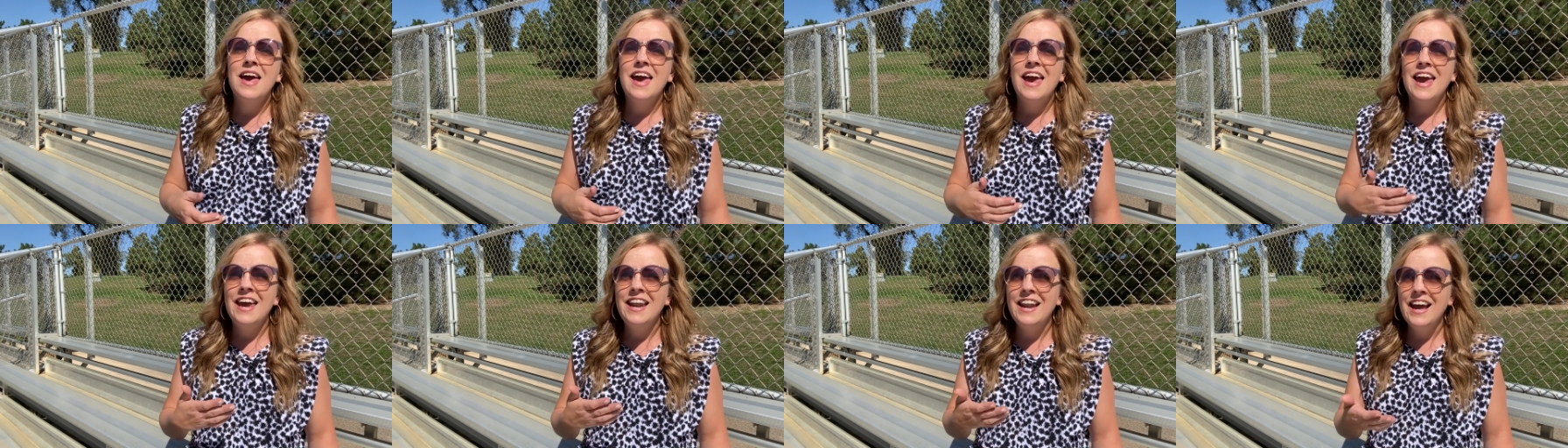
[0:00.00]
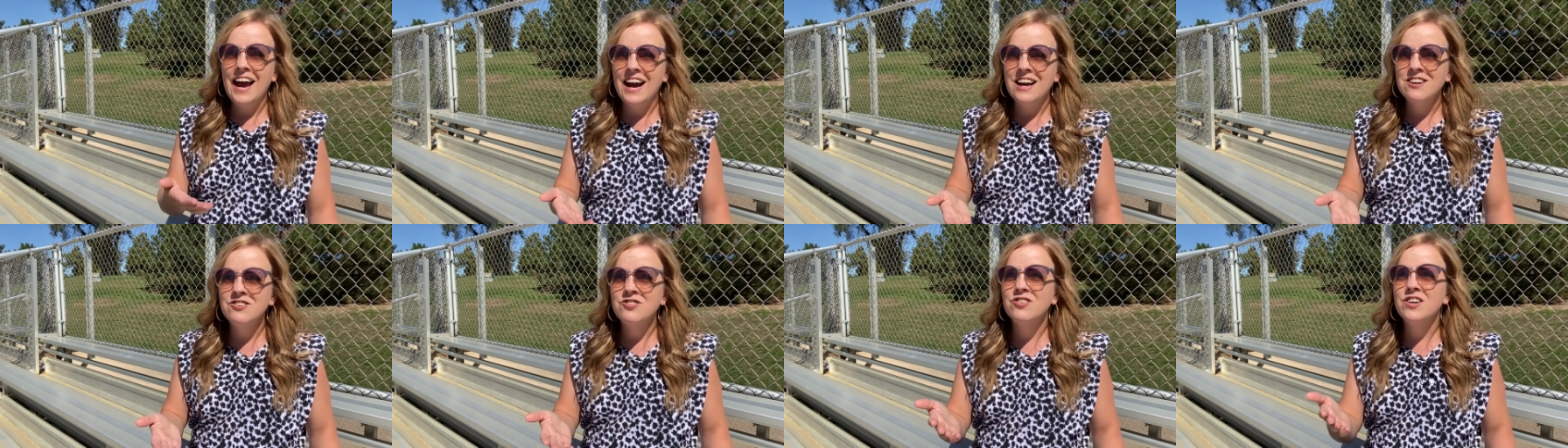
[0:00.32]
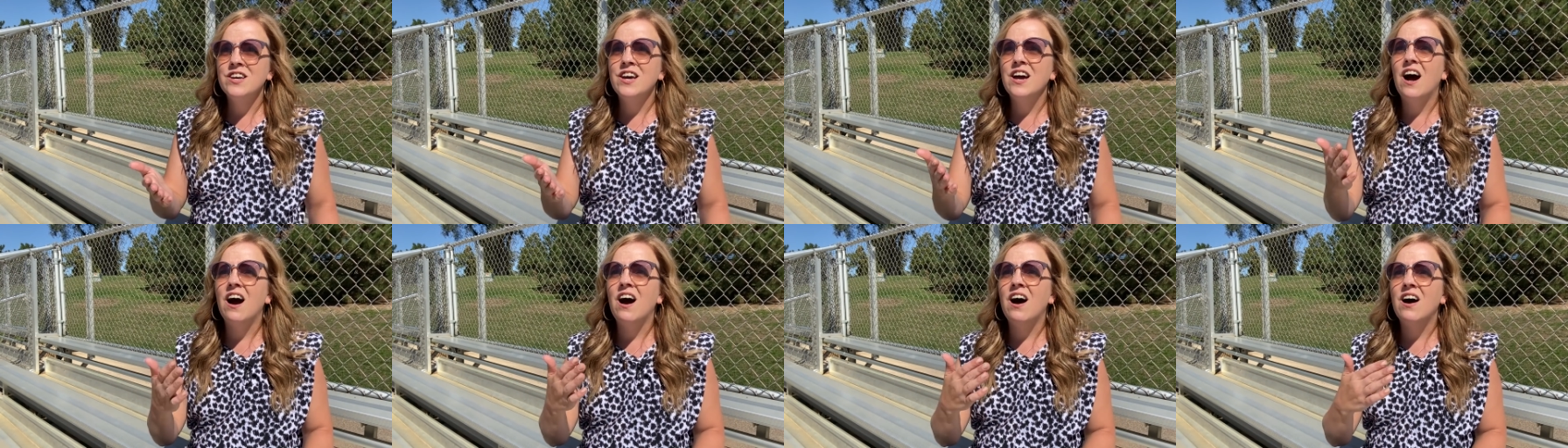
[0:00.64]
It
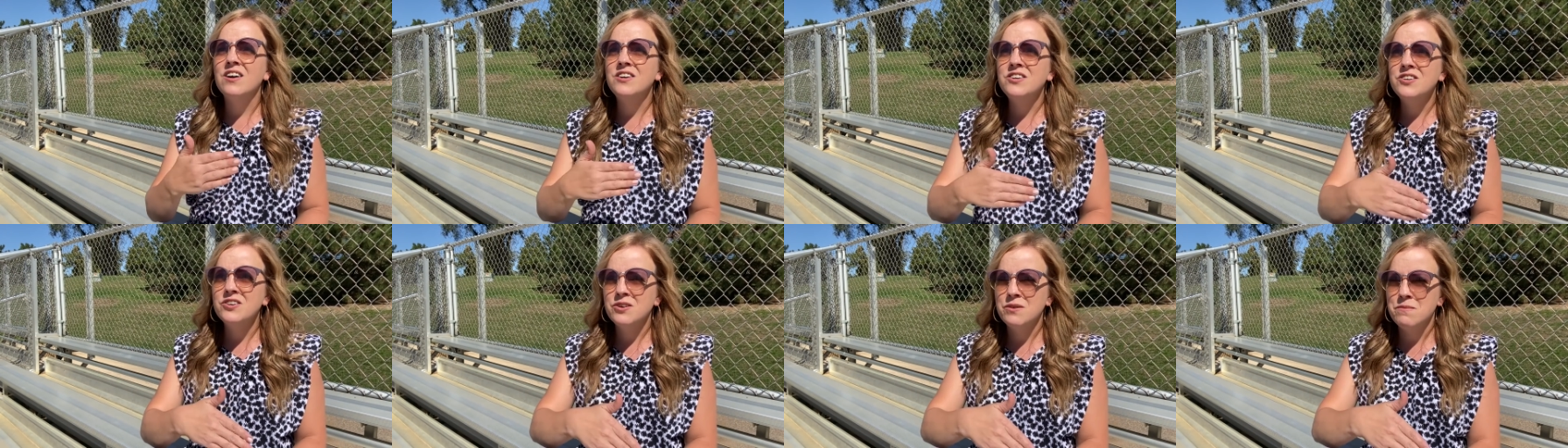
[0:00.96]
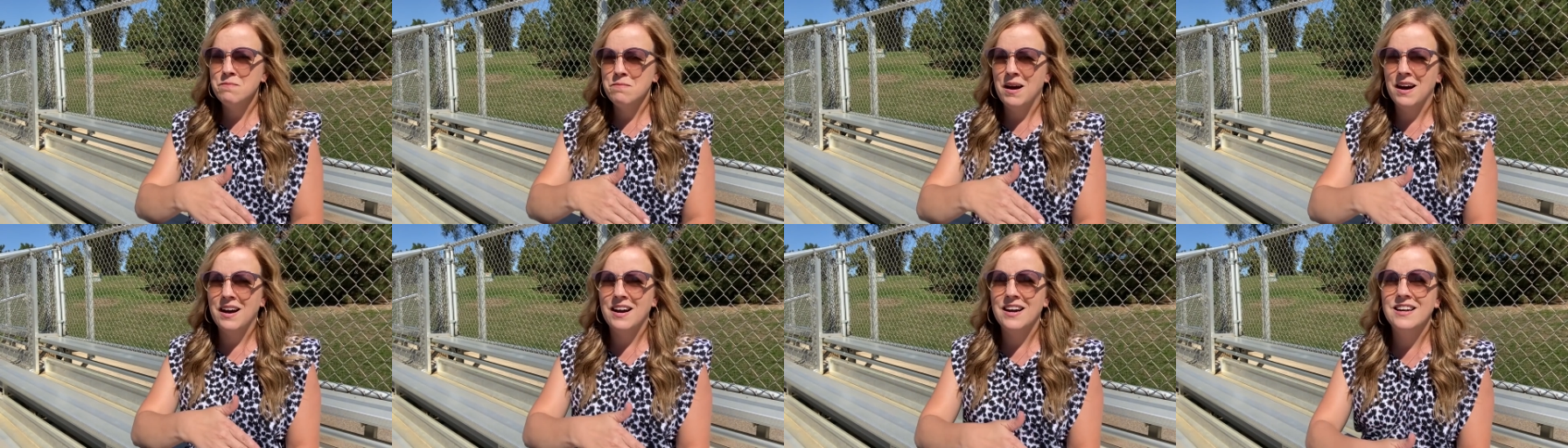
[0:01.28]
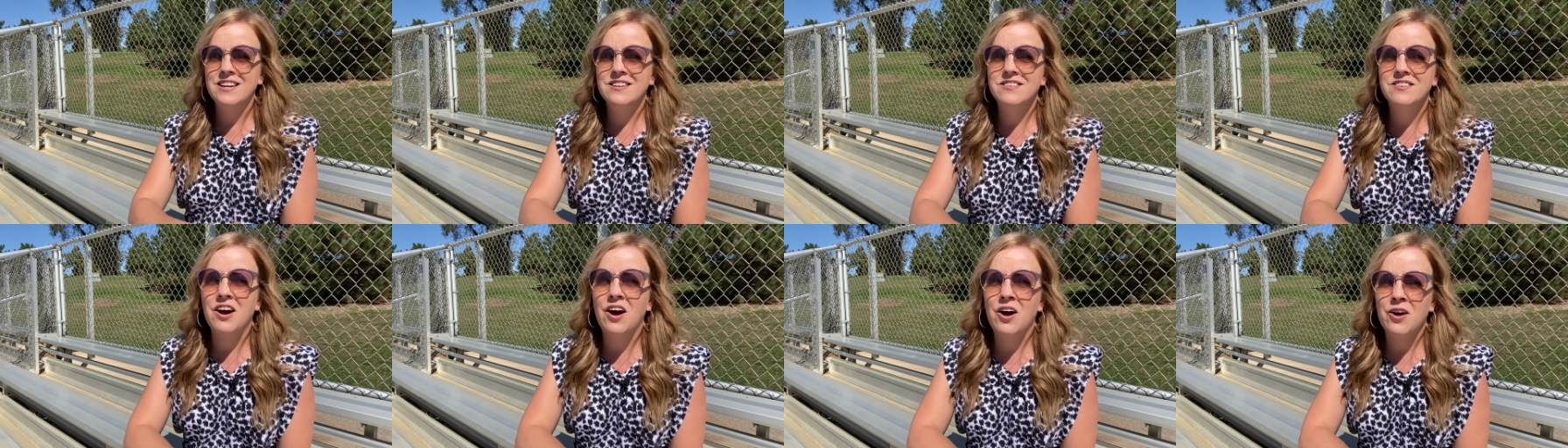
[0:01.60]
actually
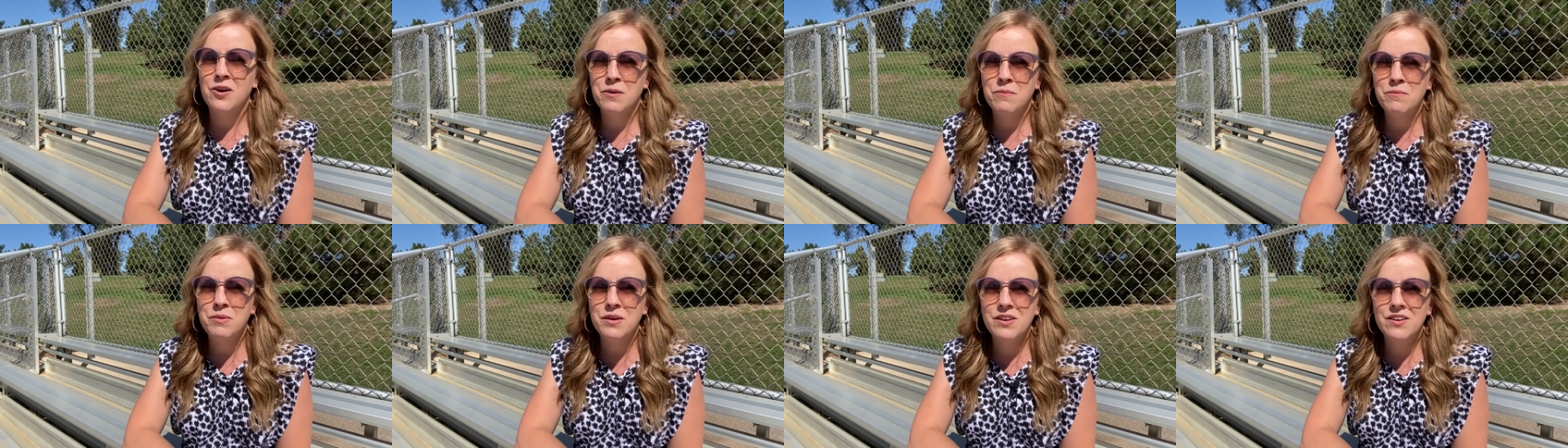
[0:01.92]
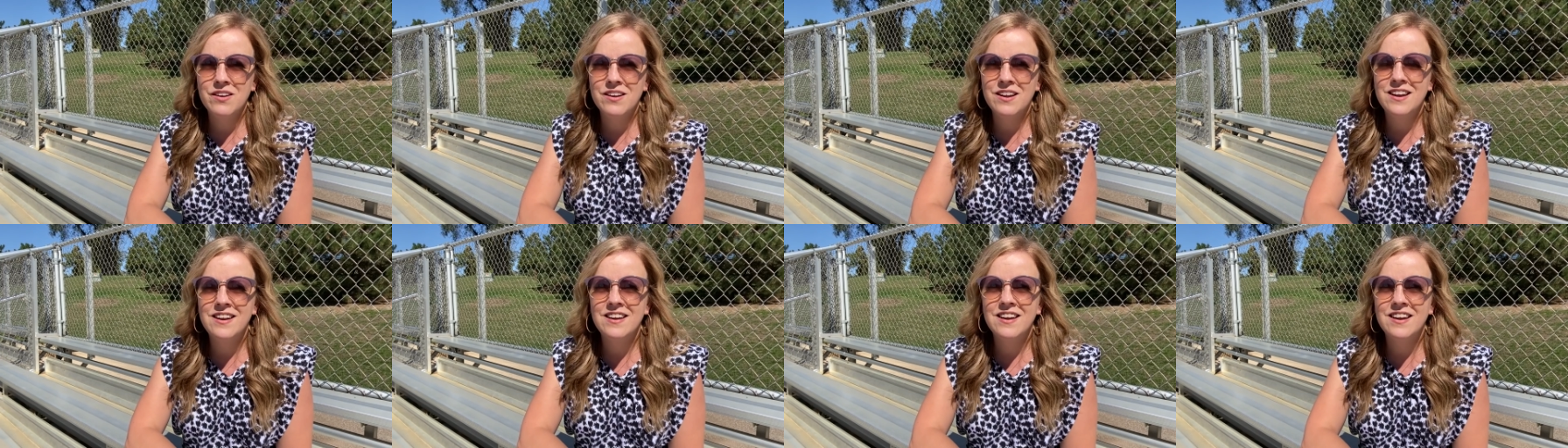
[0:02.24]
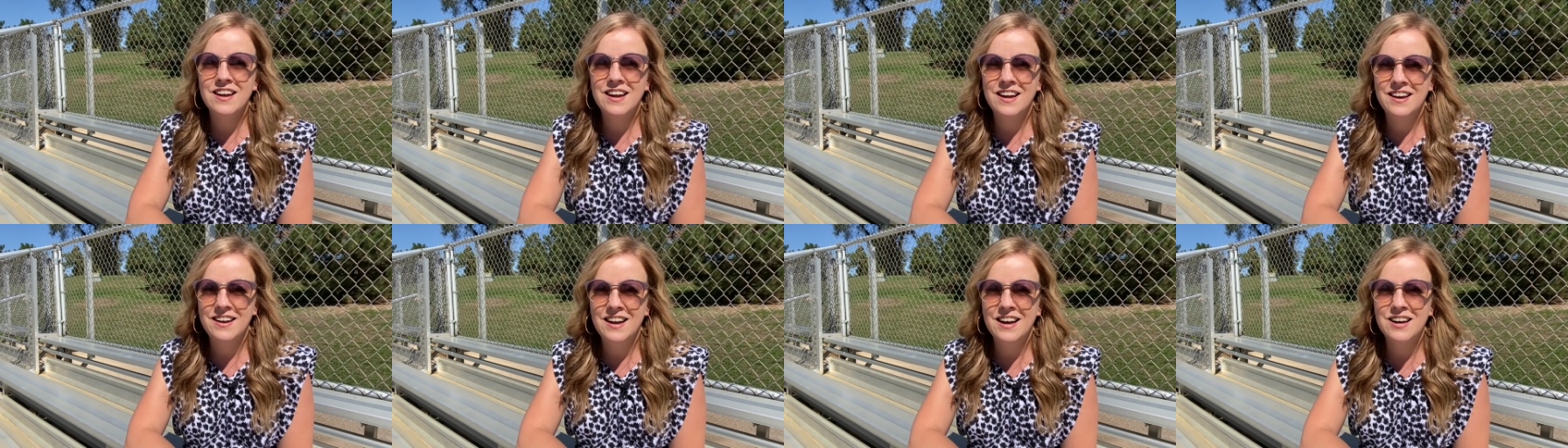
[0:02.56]
undermines our ability to
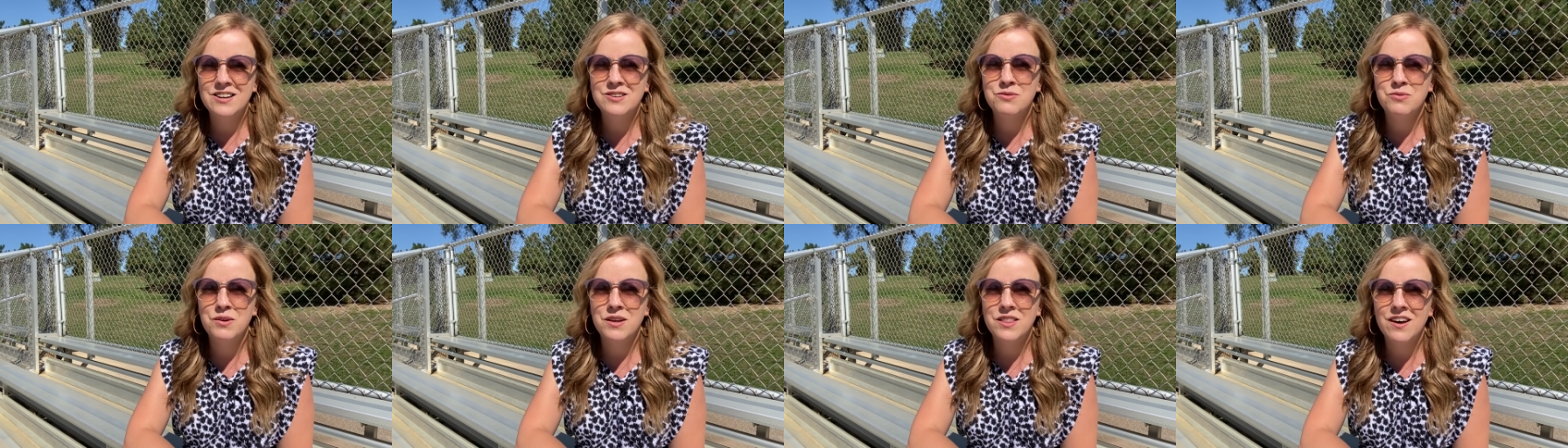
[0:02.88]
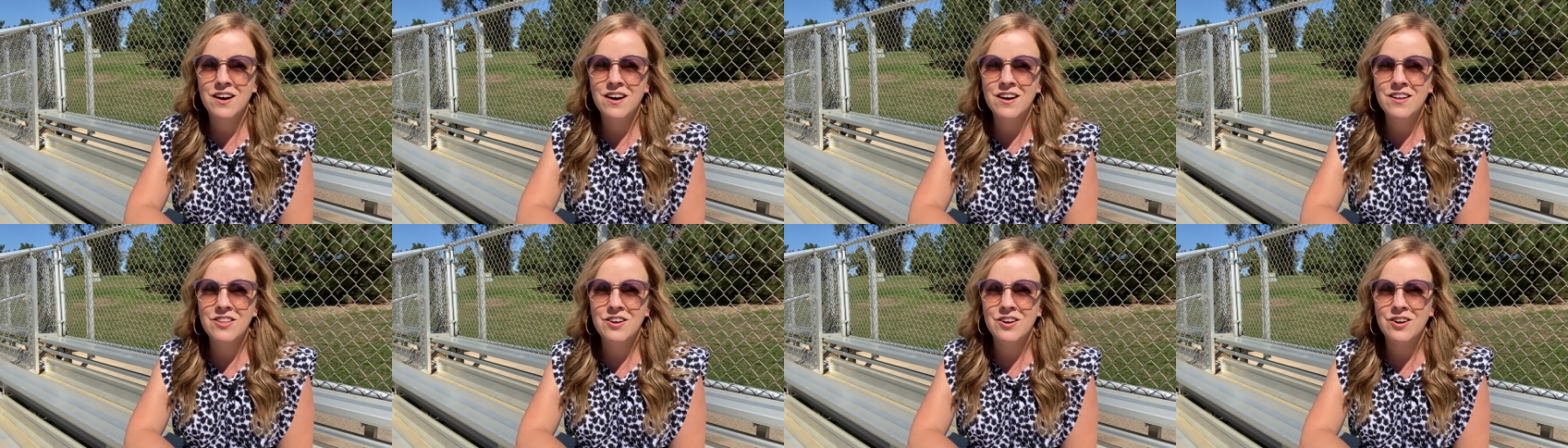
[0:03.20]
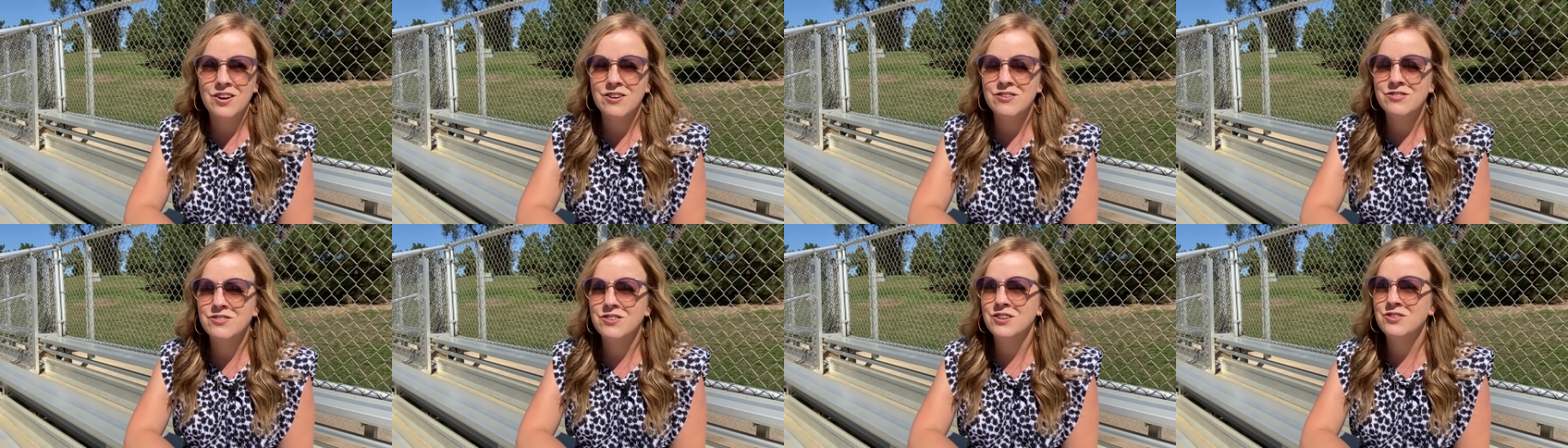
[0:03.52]
connect with
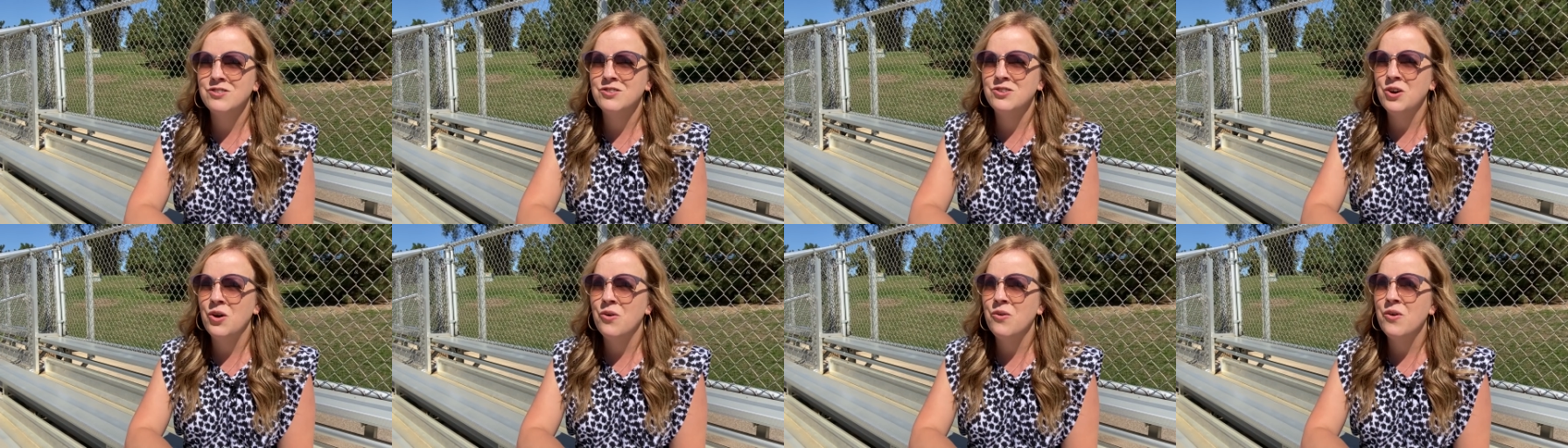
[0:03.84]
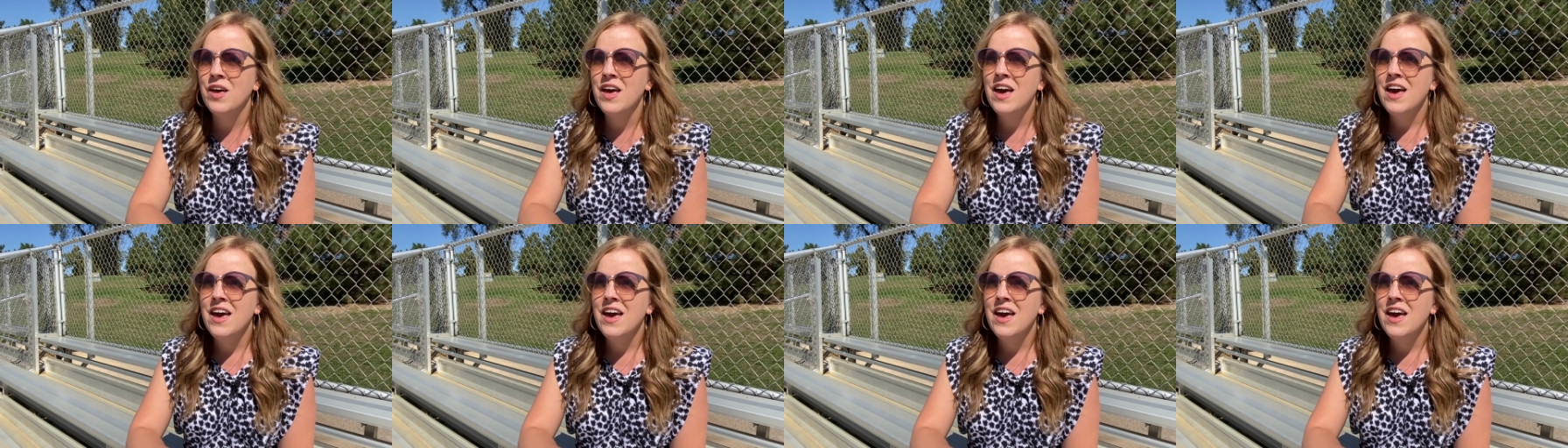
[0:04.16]
others. So,